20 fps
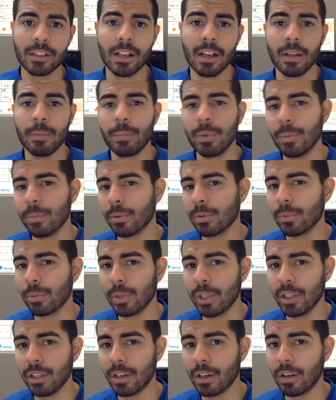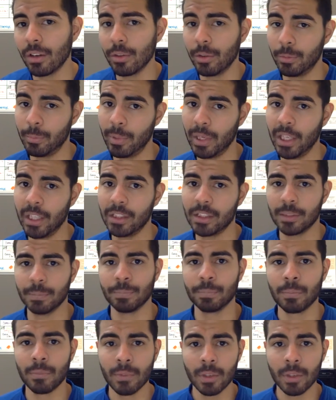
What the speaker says: that people read on the page.